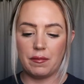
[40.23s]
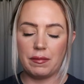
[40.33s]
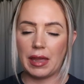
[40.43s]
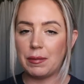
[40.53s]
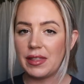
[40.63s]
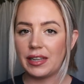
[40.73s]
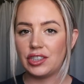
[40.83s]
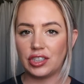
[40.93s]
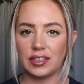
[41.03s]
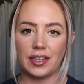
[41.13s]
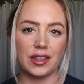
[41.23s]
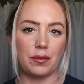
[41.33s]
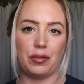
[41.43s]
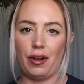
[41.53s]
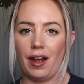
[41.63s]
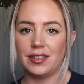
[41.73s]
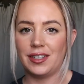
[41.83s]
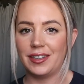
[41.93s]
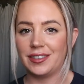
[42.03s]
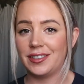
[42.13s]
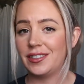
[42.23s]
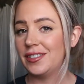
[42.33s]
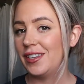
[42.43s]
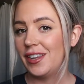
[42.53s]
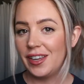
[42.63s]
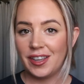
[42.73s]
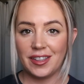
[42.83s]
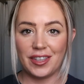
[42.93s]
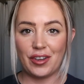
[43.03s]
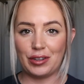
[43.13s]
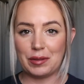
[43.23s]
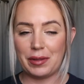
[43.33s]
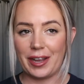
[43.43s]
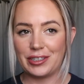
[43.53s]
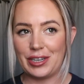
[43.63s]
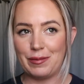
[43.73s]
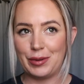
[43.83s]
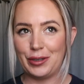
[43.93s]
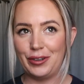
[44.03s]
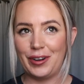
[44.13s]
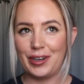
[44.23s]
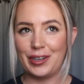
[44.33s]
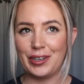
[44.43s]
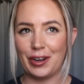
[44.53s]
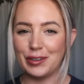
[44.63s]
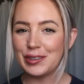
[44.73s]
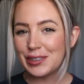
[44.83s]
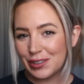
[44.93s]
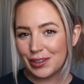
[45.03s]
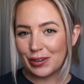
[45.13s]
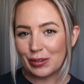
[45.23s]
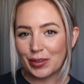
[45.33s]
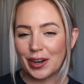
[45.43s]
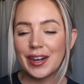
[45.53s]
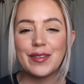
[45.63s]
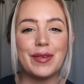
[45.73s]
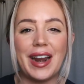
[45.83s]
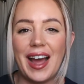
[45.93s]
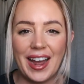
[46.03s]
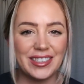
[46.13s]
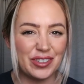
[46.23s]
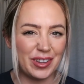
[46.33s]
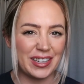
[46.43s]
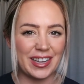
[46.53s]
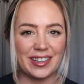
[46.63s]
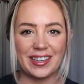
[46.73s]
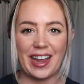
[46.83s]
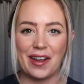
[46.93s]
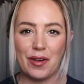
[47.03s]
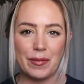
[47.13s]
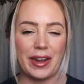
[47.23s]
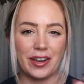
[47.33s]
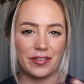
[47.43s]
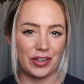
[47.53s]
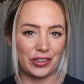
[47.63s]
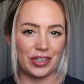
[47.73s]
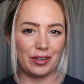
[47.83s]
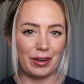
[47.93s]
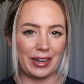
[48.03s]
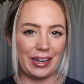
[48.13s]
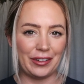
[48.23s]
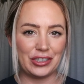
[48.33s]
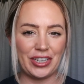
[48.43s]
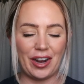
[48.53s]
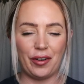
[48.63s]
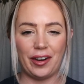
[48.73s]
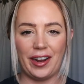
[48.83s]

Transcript: Maybe that's just like the process the Olaplex shampoo goes through to work, but I don't like it. Like I want my hair to feel good when I get out of the shower.